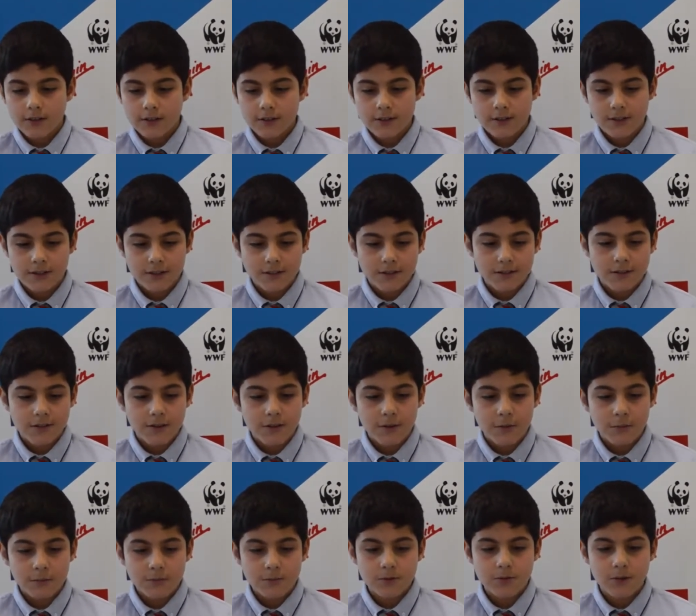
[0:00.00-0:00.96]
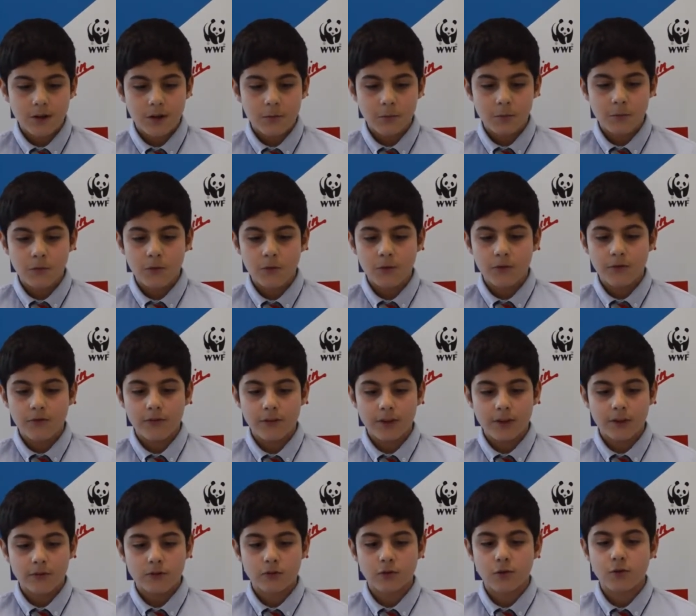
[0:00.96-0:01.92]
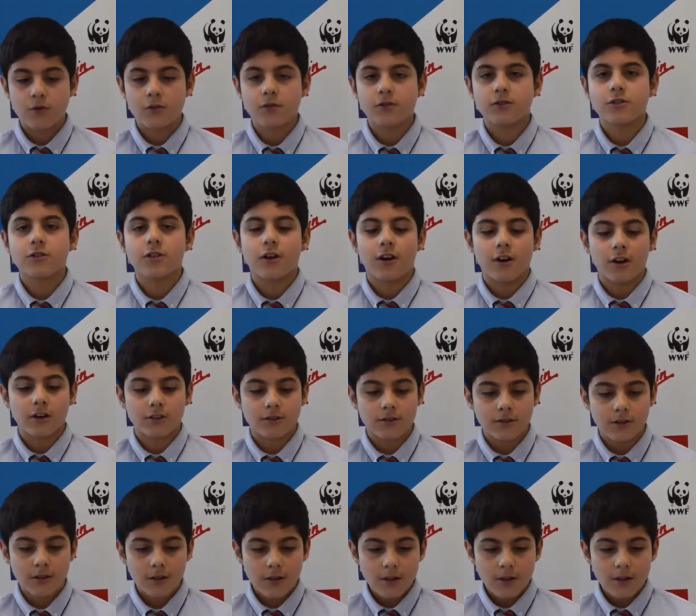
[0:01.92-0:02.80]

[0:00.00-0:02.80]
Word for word: Systems are moving to the Shard.